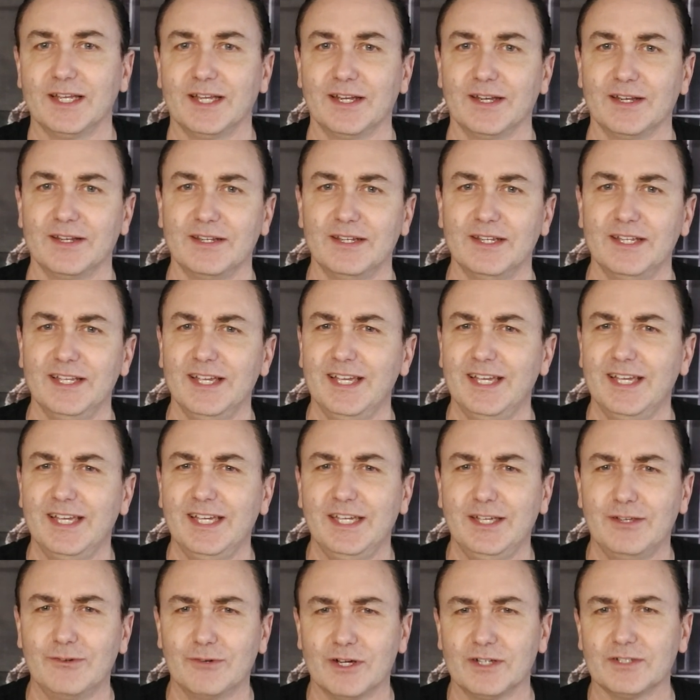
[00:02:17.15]
and
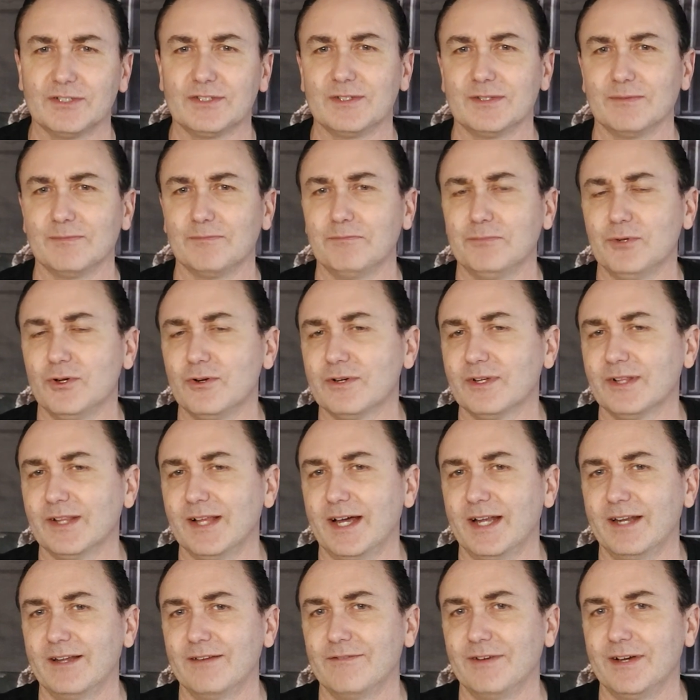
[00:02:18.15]
he crossed broke a
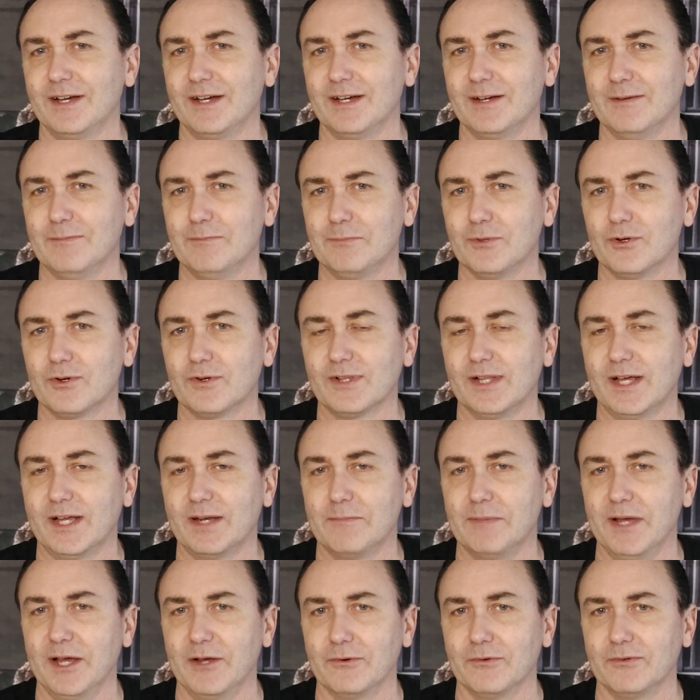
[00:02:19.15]
lot of uh, broke a lot
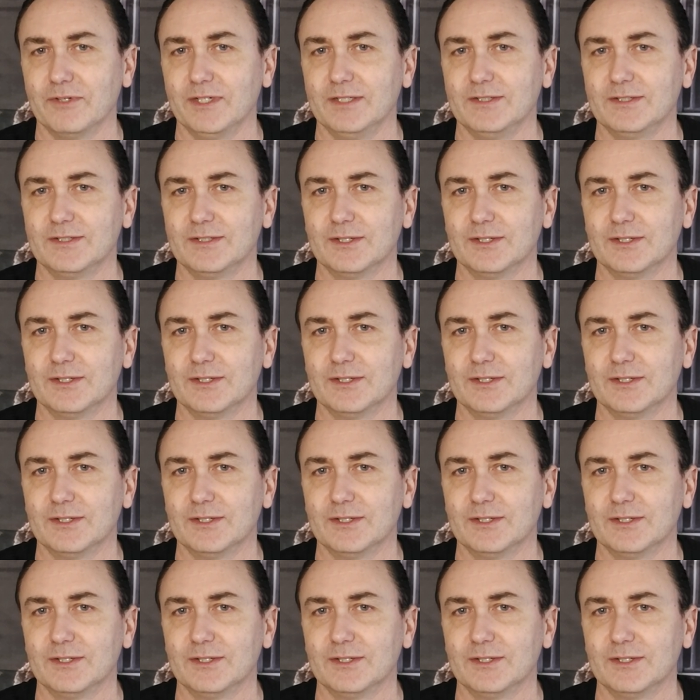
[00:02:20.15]
of boundaries.